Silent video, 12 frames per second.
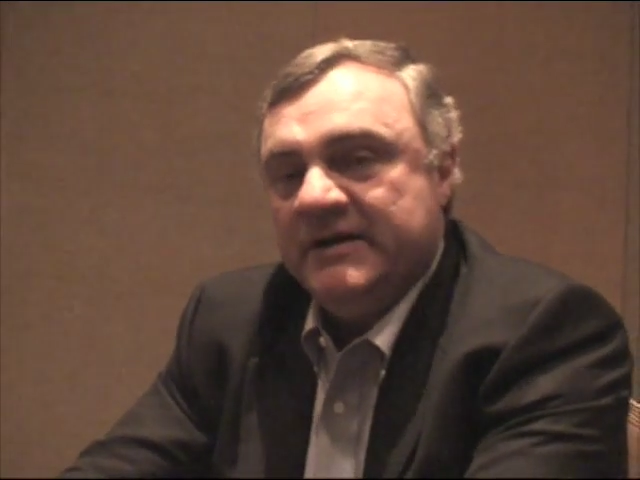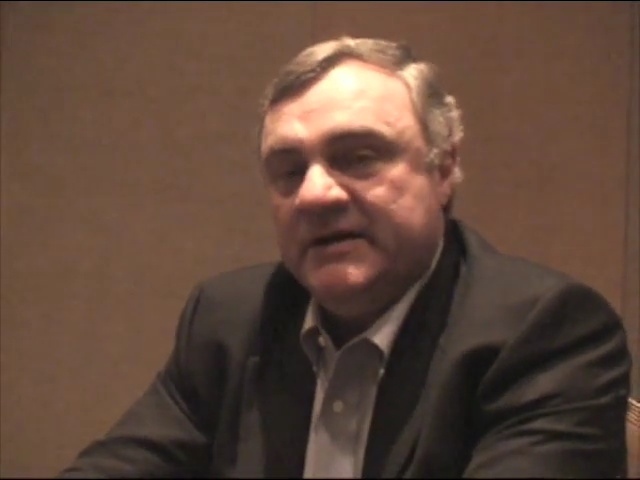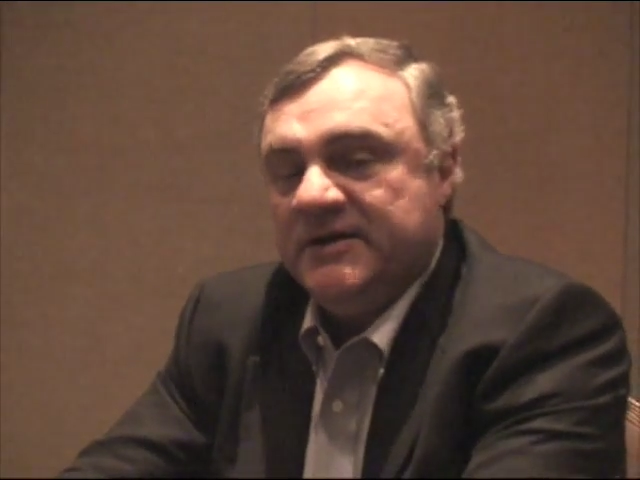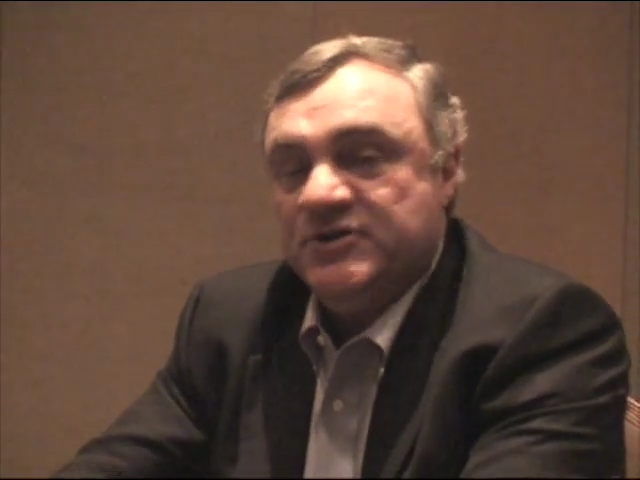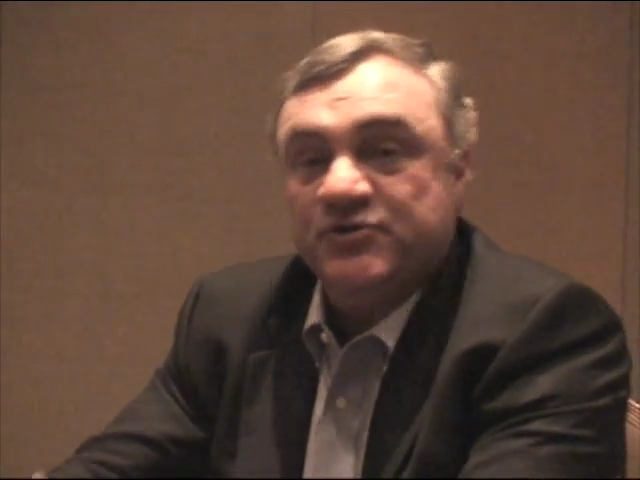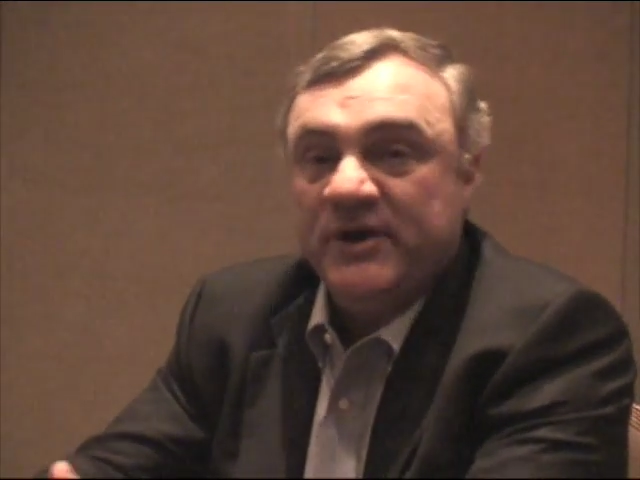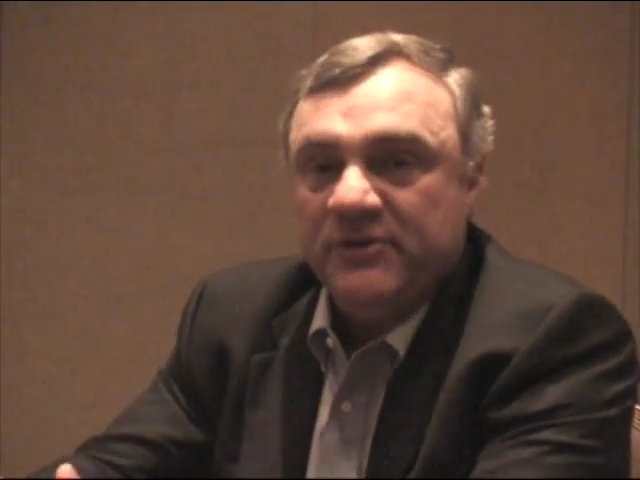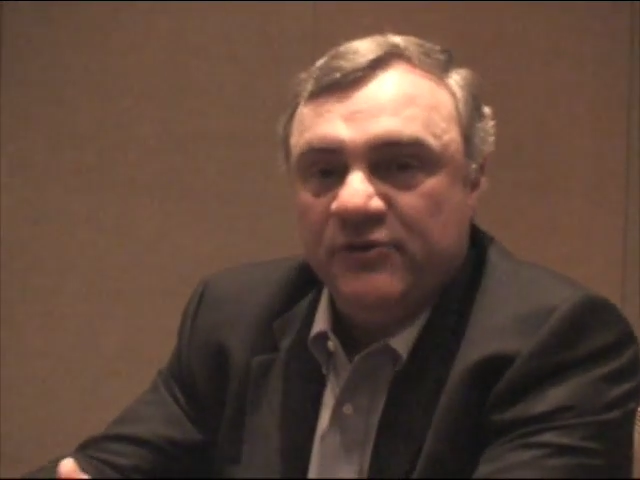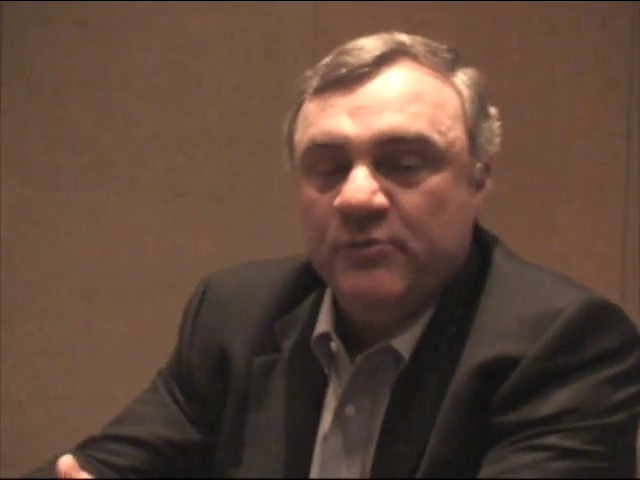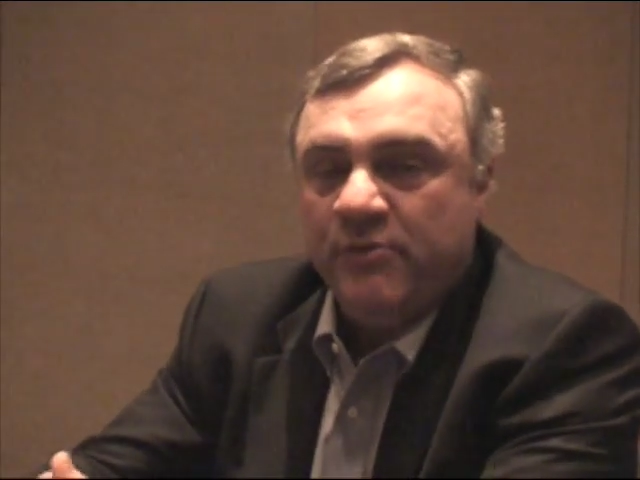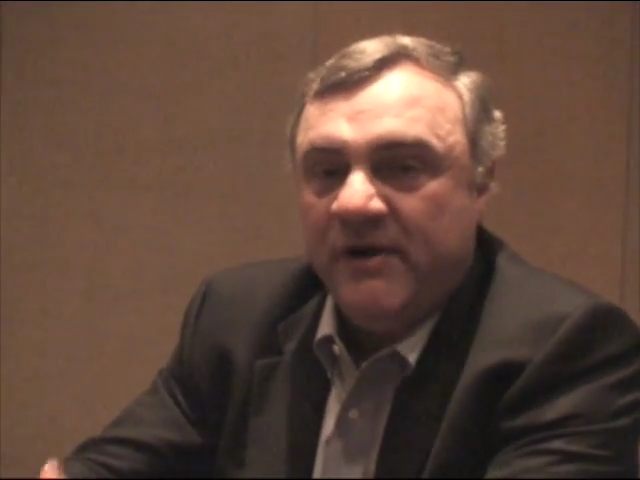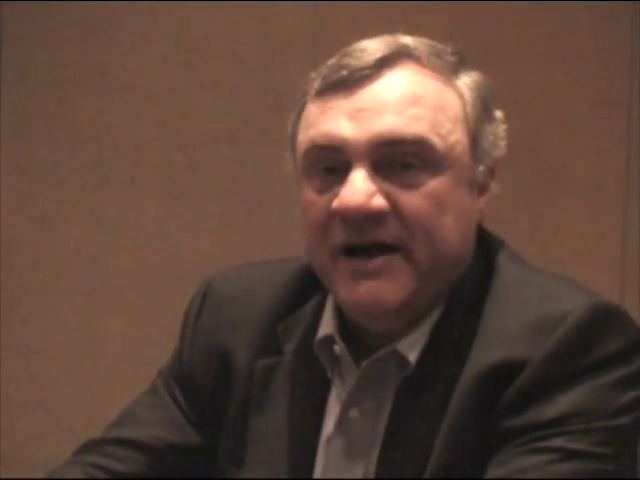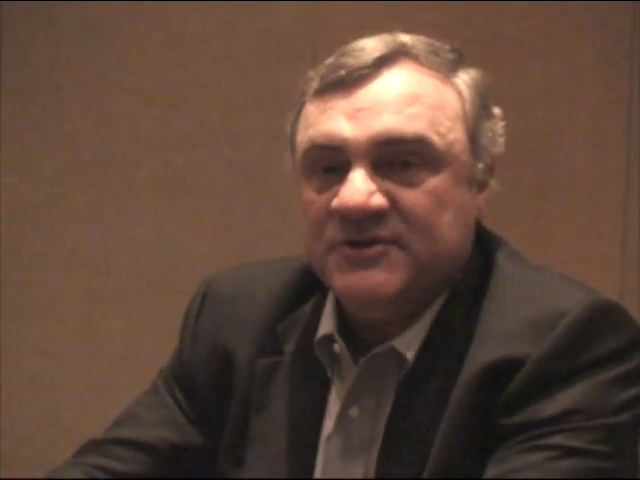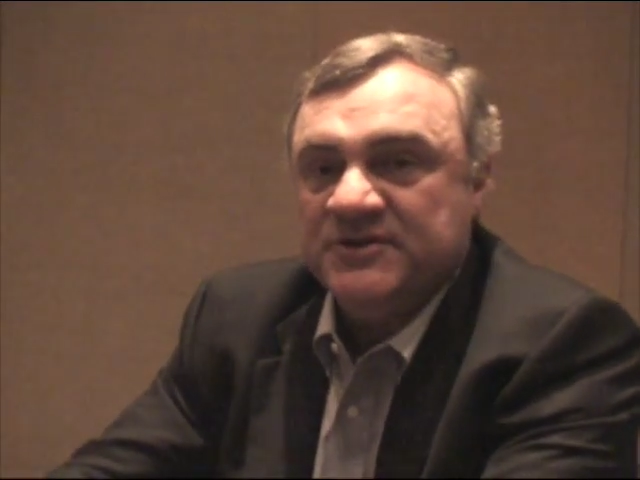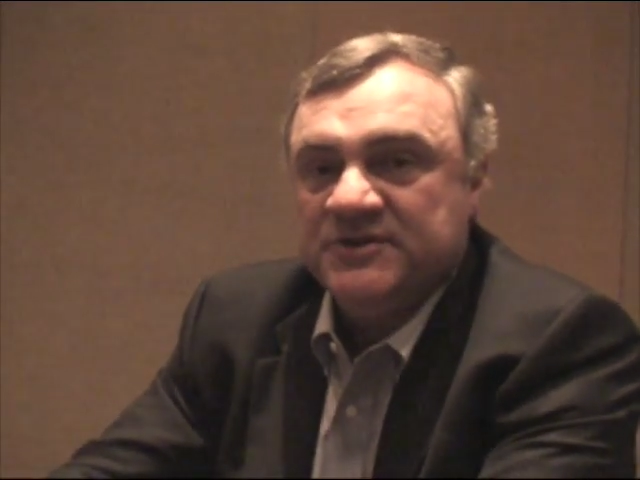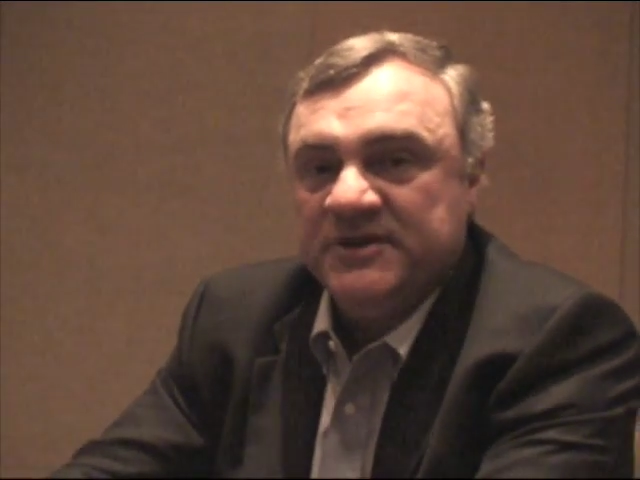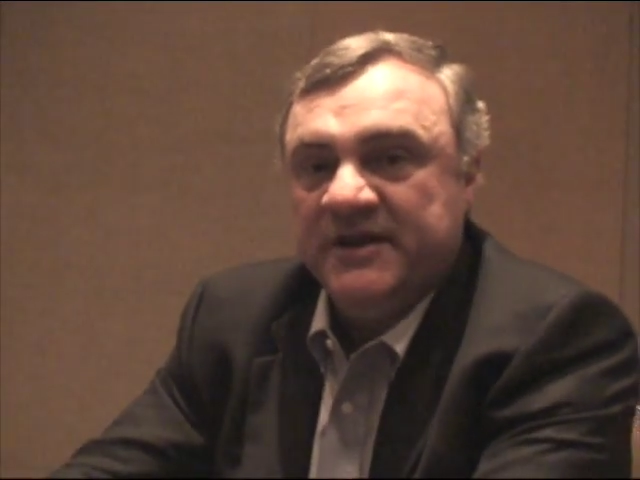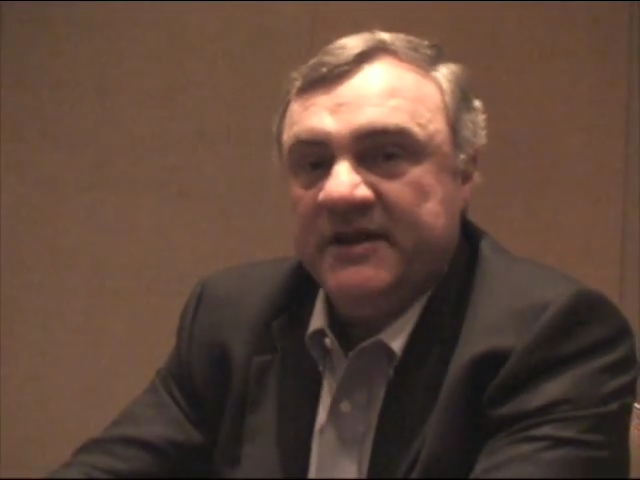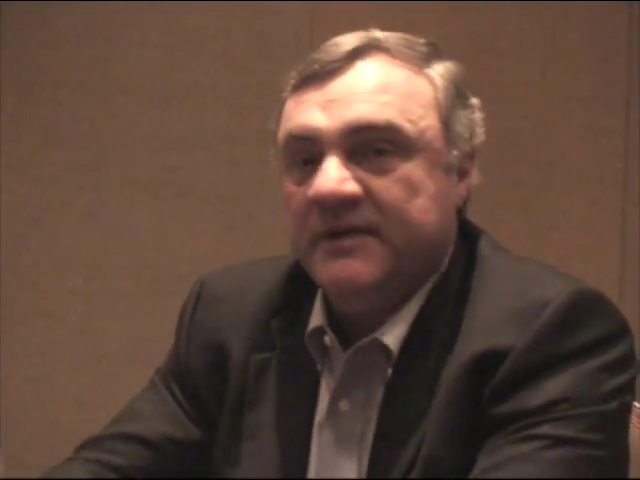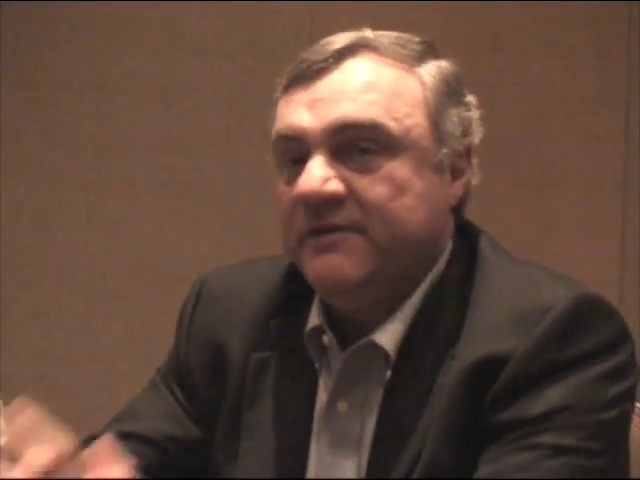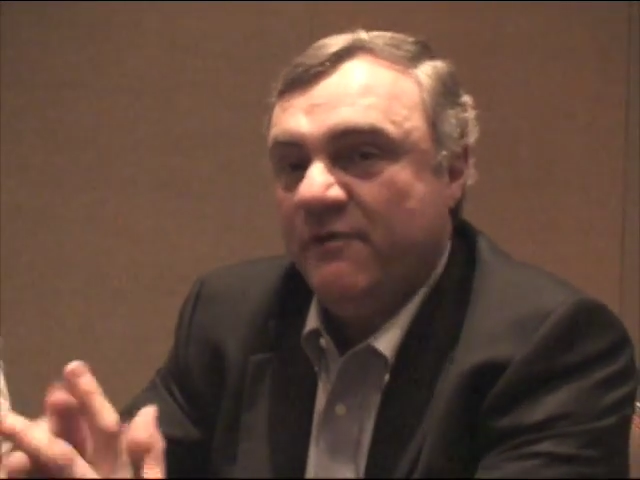uh, straight-through processing.